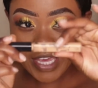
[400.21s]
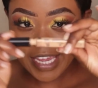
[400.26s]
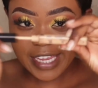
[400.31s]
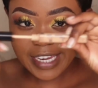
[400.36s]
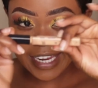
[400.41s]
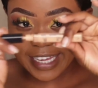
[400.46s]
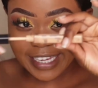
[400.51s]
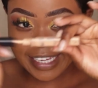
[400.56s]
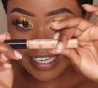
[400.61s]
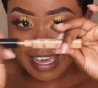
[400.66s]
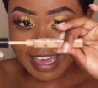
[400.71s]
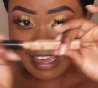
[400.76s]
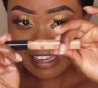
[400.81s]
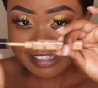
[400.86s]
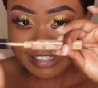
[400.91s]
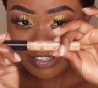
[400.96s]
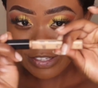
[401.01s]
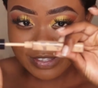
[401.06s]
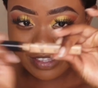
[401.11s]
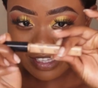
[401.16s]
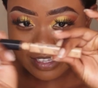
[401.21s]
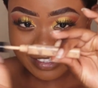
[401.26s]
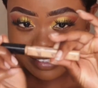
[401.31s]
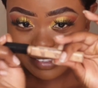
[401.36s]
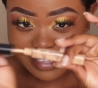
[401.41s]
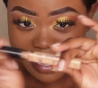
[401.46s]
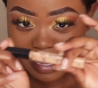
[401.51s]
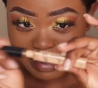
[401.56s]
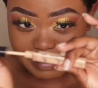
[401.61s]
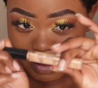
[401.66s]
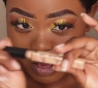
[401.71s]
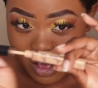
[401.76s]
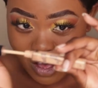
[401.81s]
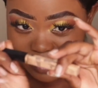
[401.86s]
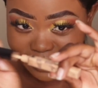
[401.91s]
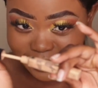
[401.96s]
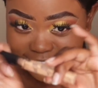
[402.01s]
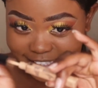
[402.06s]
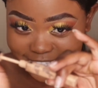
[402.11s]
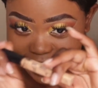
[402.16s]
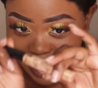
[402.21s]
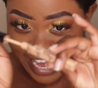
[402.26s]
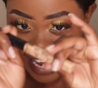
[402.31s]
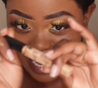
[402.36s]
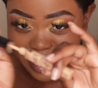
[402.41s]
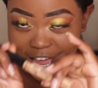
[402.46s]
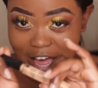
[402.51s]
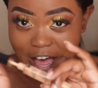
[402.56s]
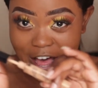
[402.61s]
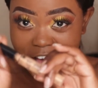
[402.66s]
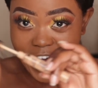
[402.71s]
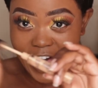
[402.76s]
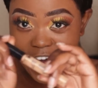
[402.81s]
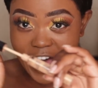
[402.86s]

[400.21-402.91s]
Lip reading: in again to the same concealer